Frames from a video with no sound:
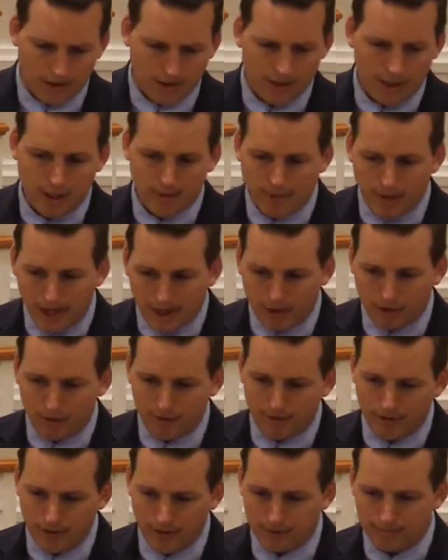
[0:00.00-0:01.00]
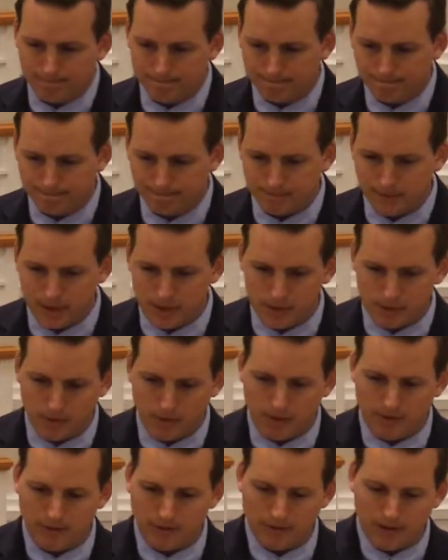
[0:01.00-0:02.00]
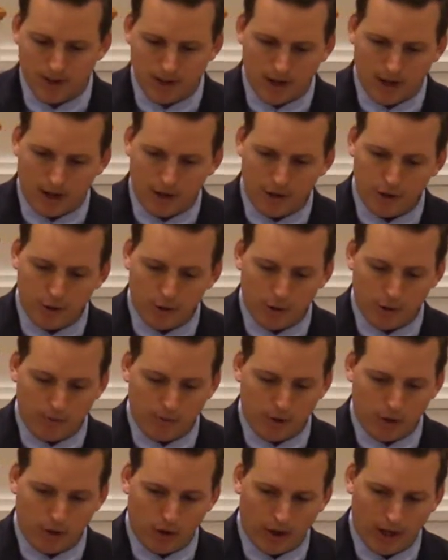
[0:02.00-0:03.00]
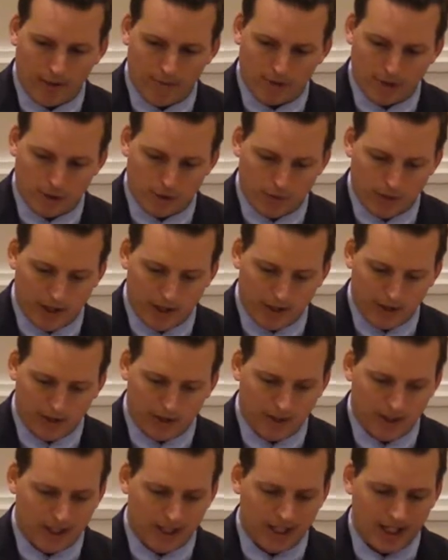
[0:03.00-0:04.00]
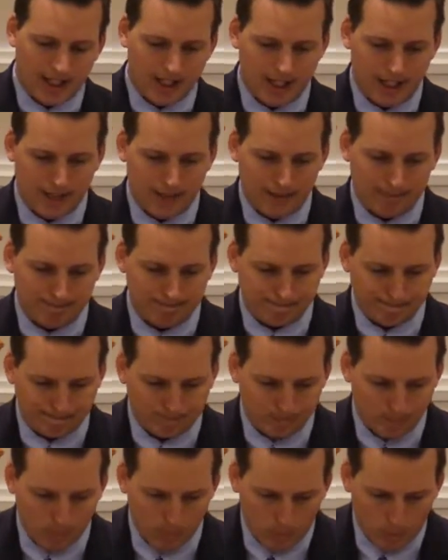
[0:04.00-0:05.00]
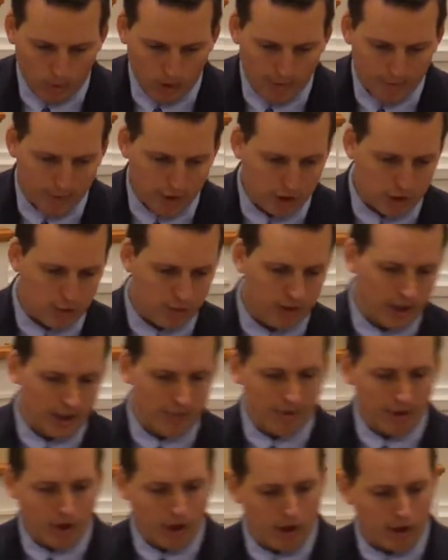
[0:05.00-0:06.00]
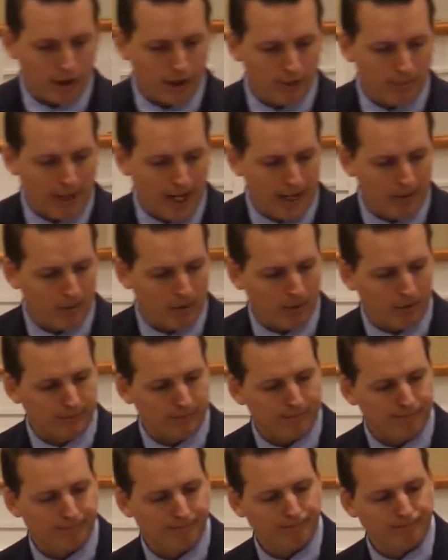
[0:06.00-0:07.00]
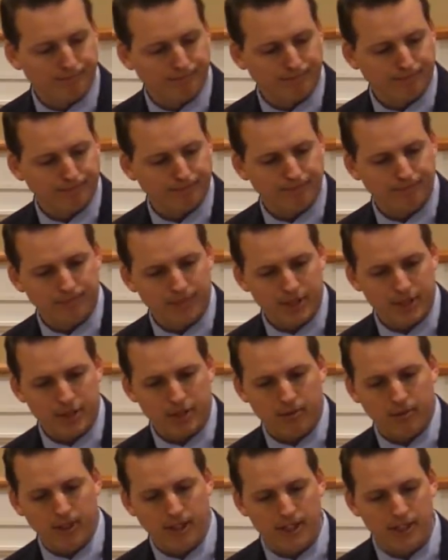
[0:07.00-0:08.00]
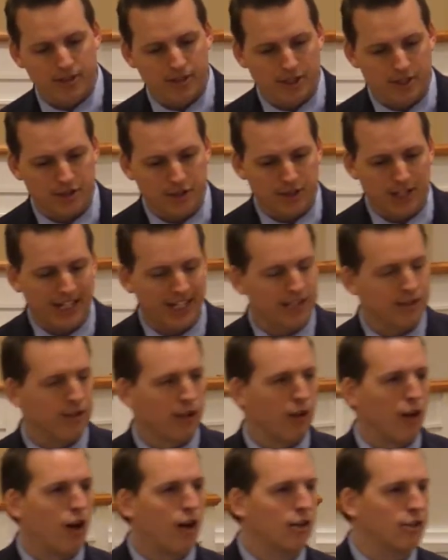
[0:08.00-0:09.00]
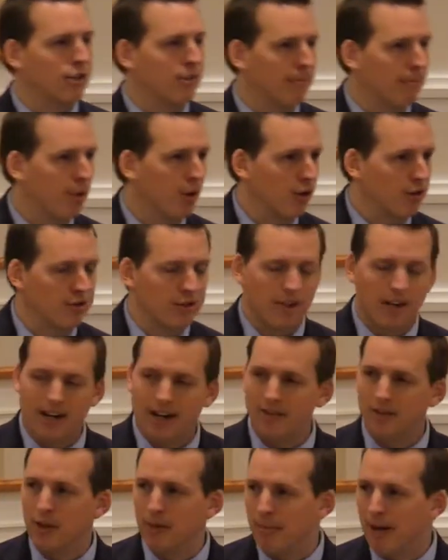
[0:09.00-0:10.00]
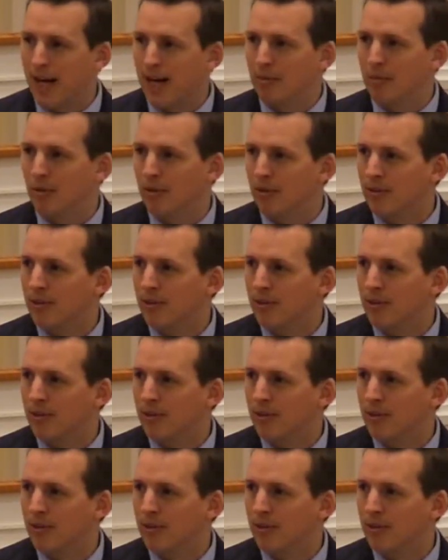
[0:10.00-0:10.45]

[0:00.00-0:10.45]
The Apocrypha. Here's one of our newer programs as well. What books really belong in the Bible? Is there really a such thing as the lost books of the Bible?